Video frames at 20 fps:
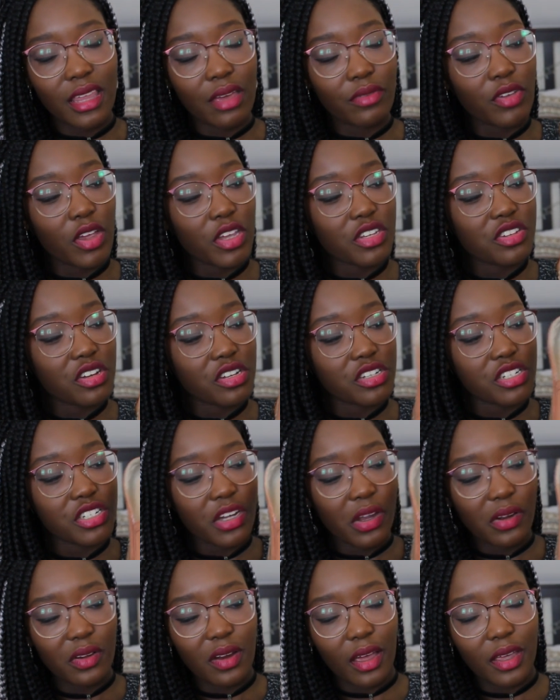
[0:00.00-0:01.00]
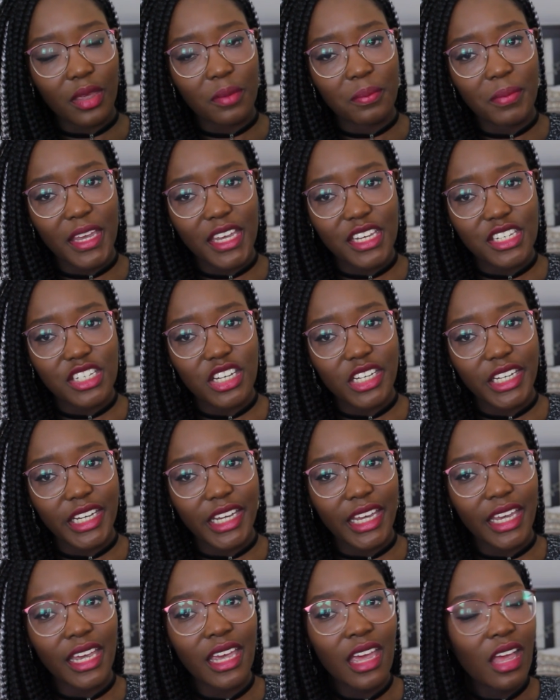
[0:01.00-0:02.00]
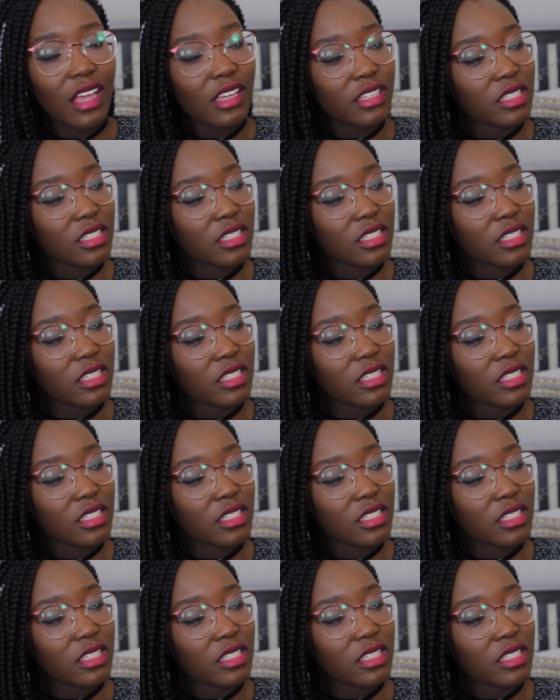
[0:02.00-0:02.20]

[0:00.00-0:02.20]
That first dress I showed, like a peachy,